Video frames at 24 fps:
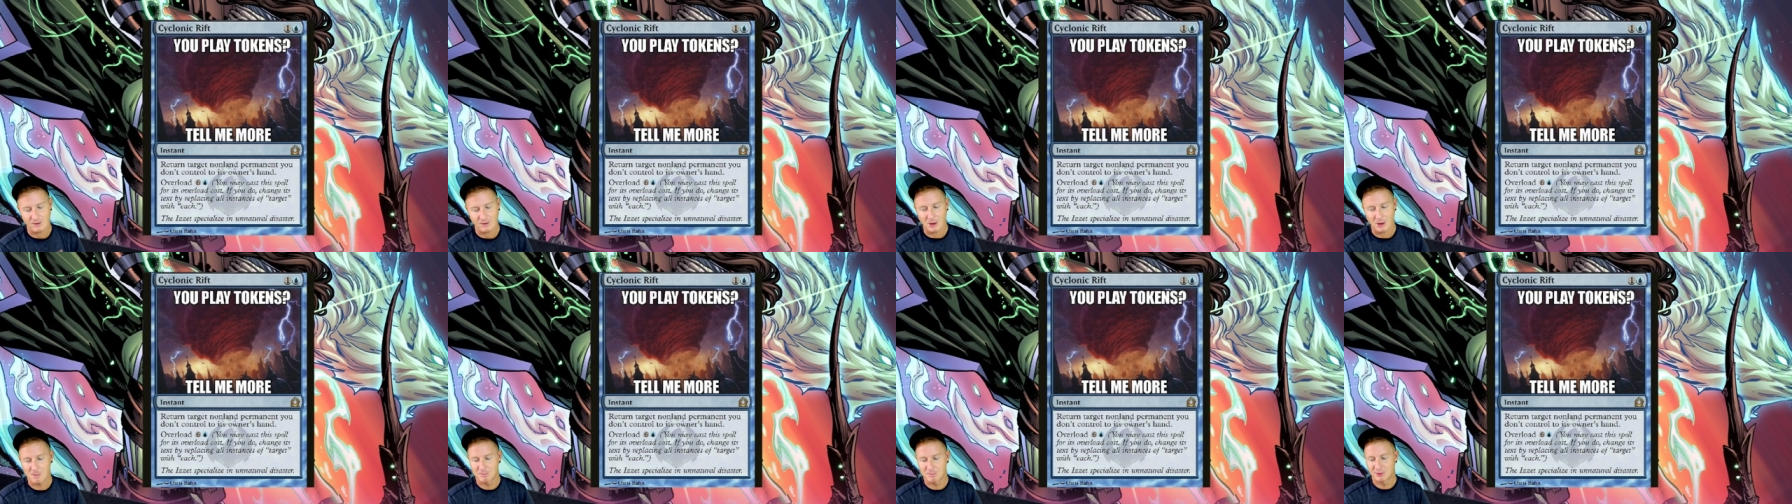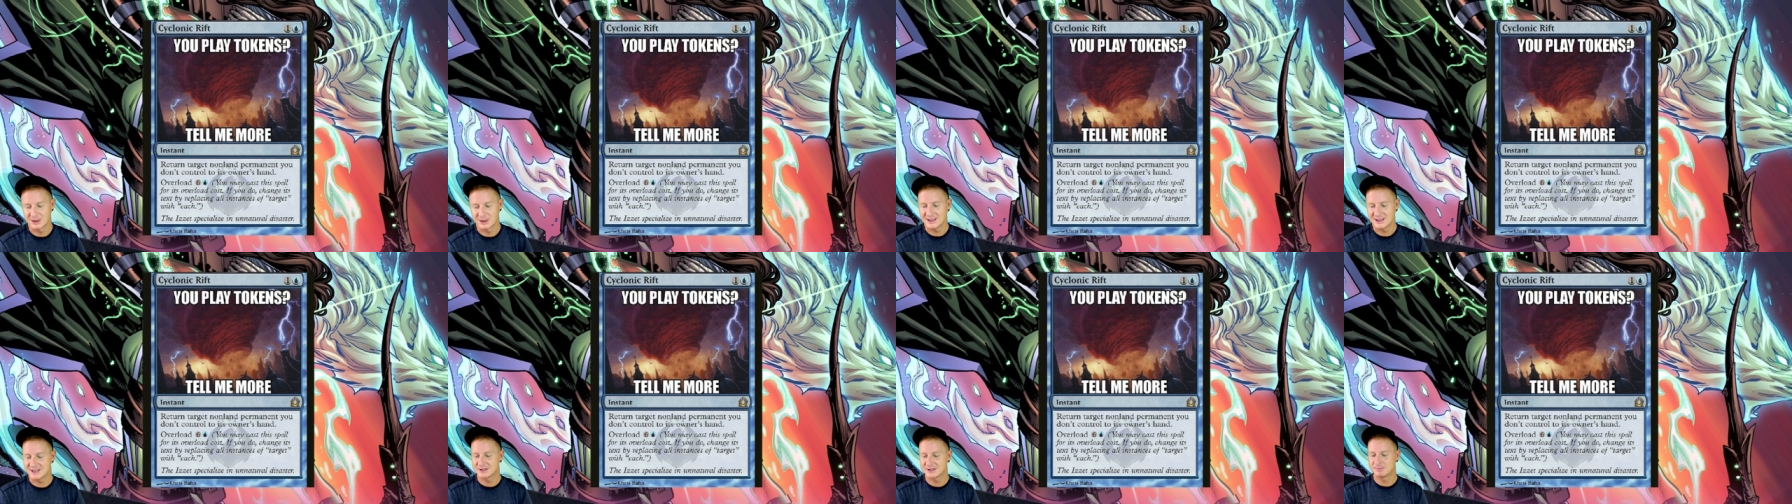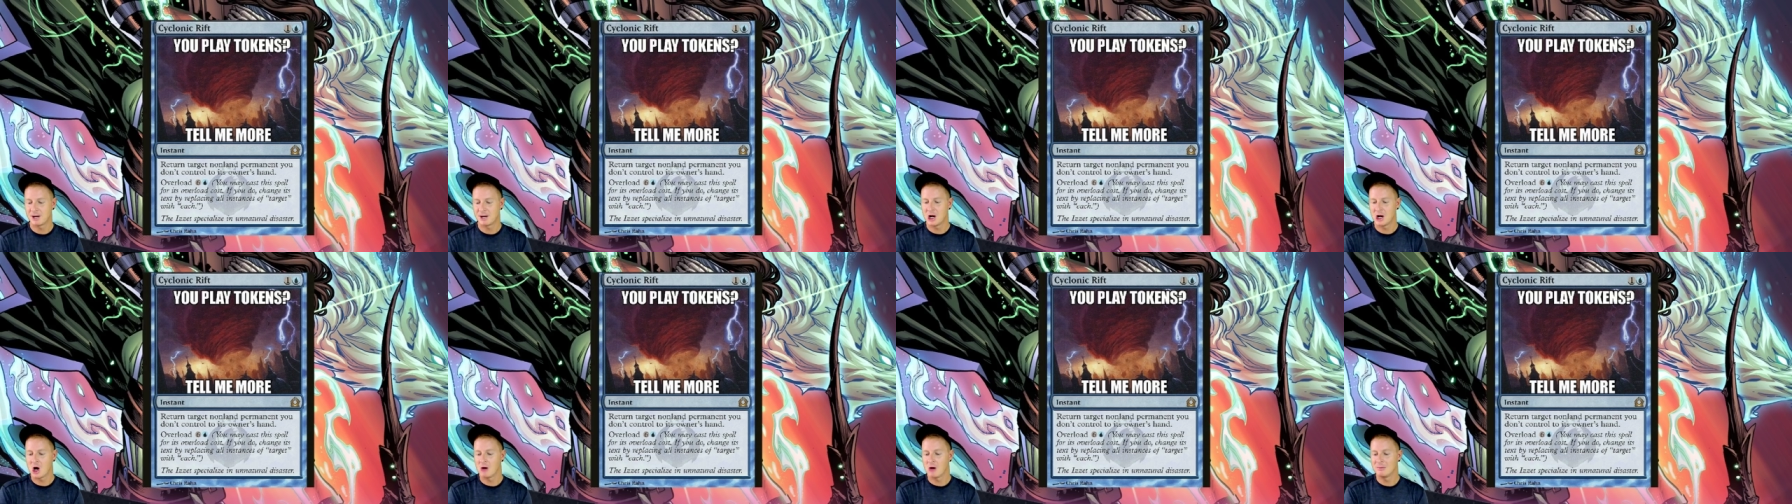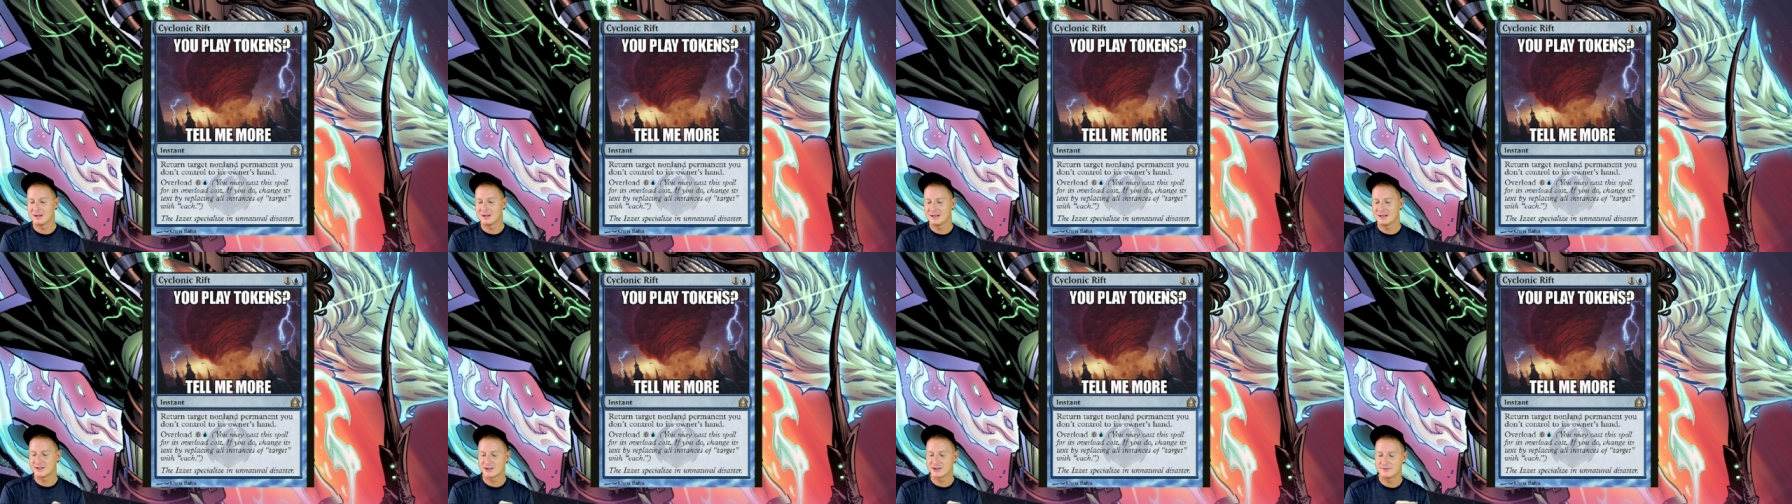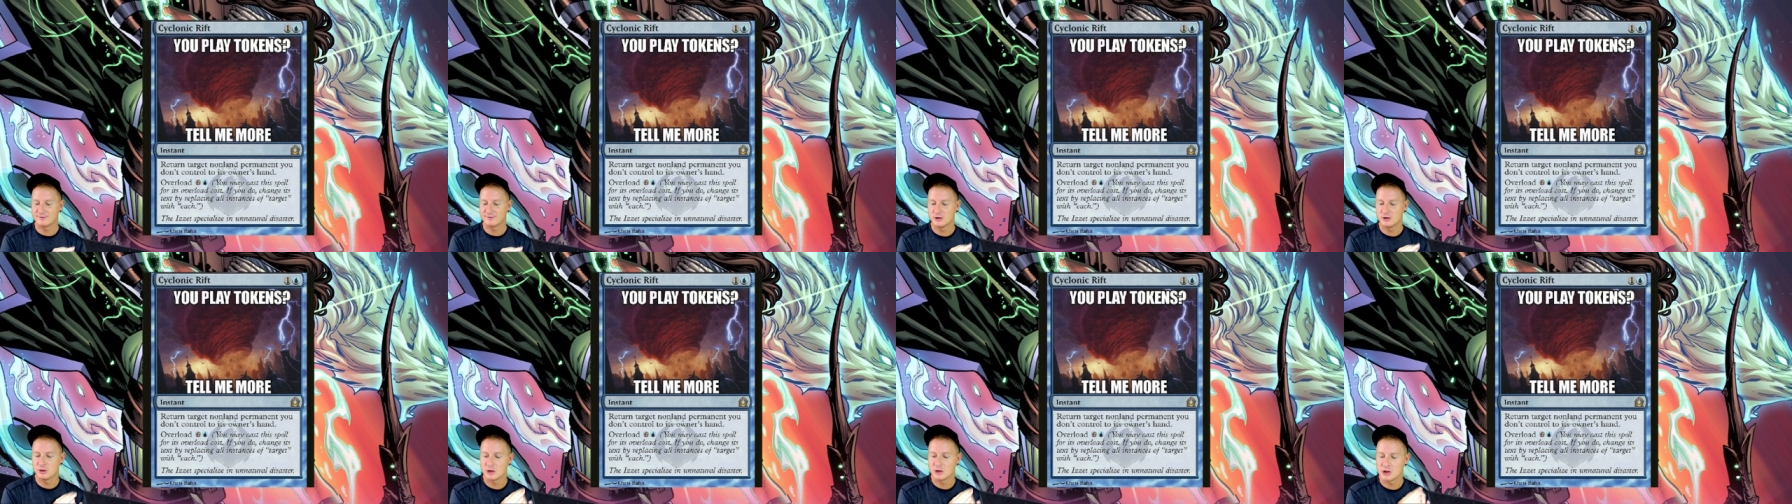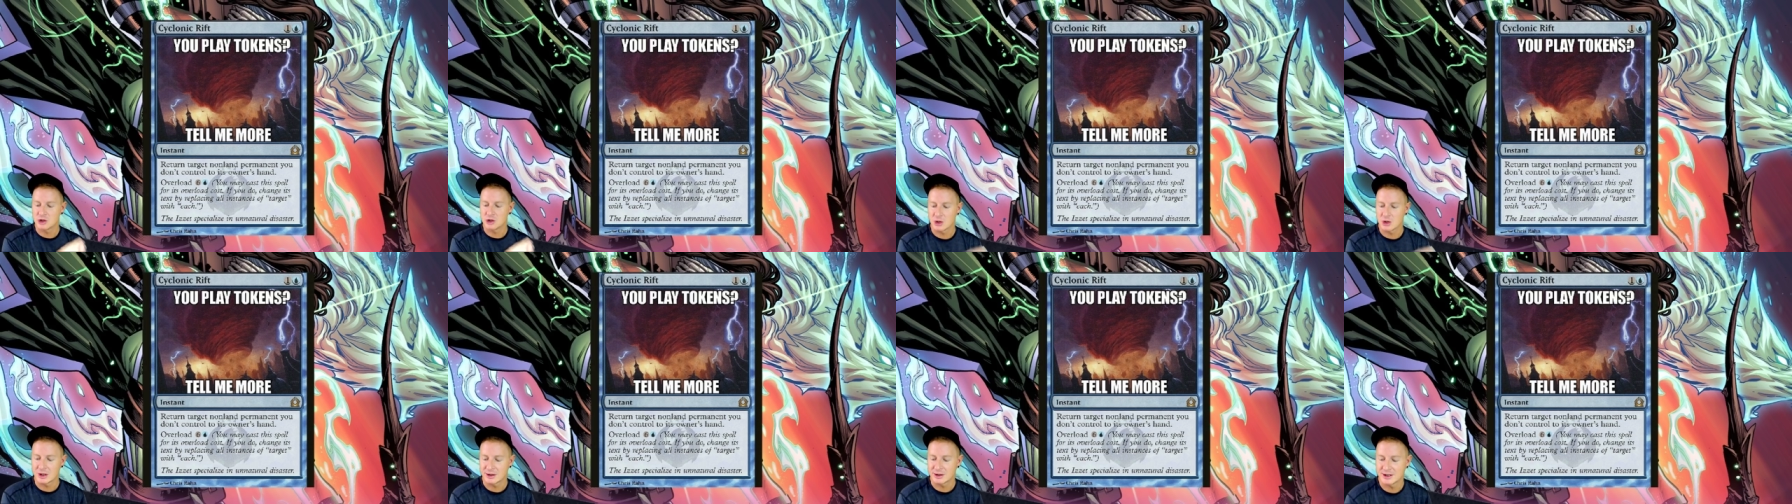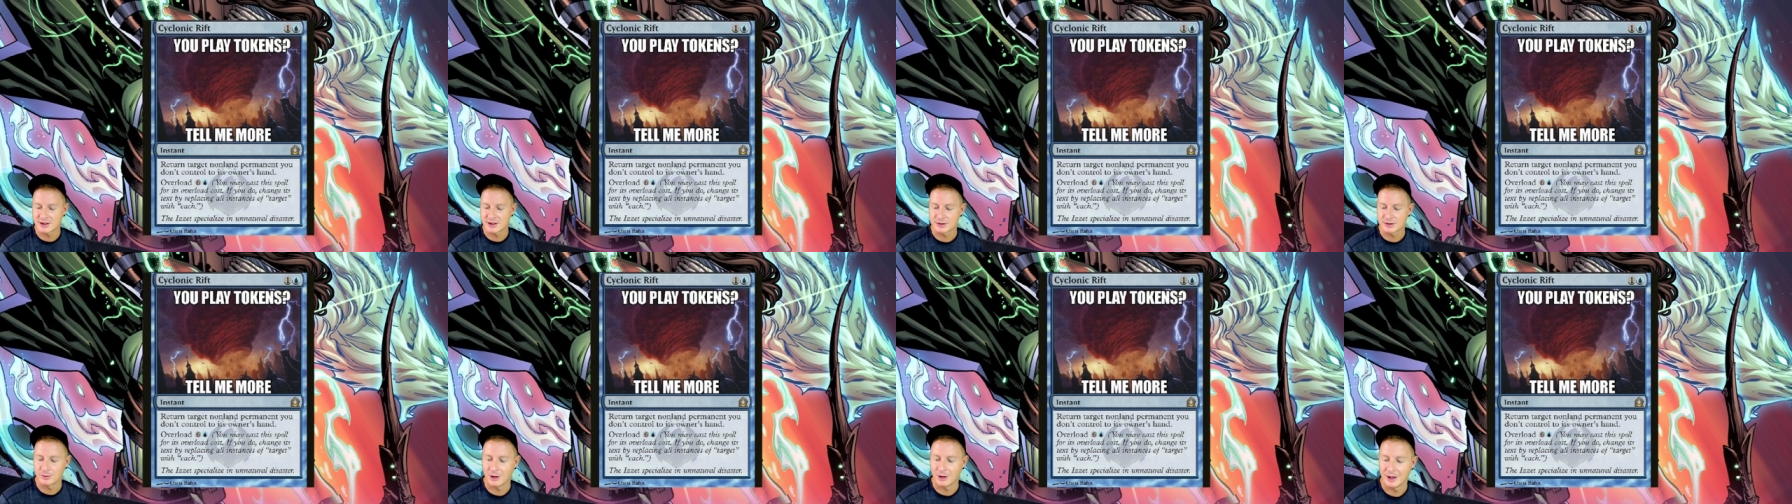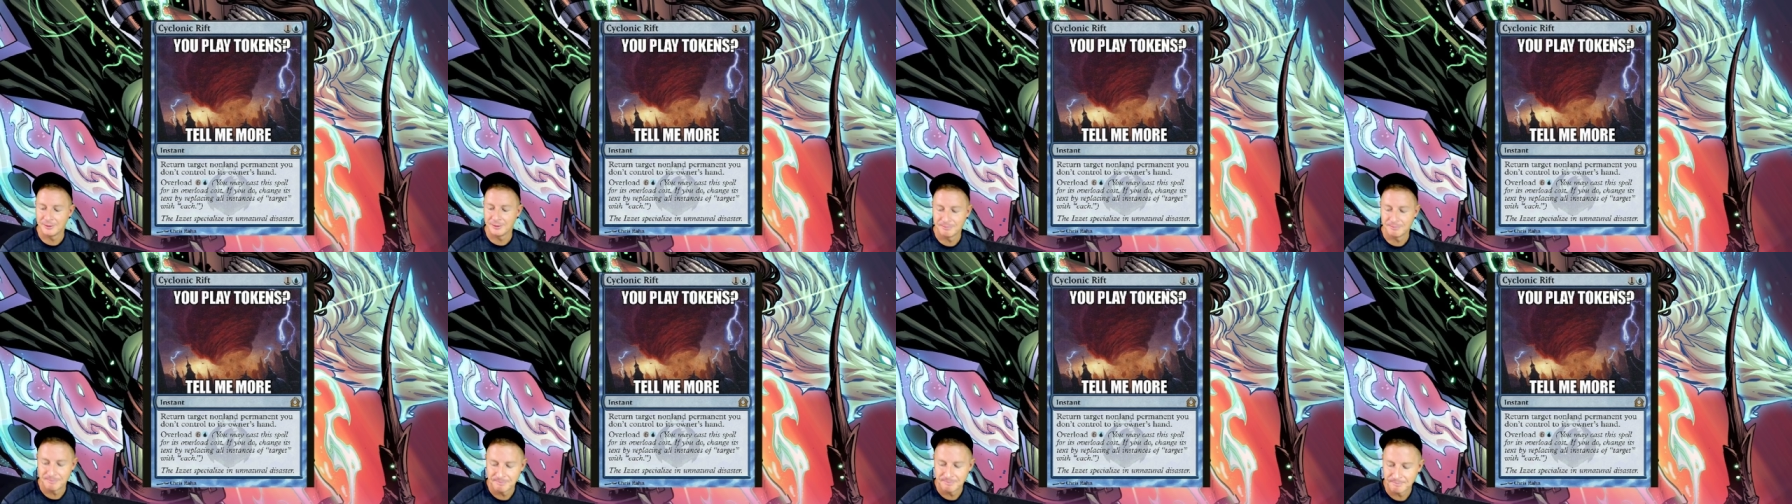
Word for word: Please, by all means, if you enjoyed this one,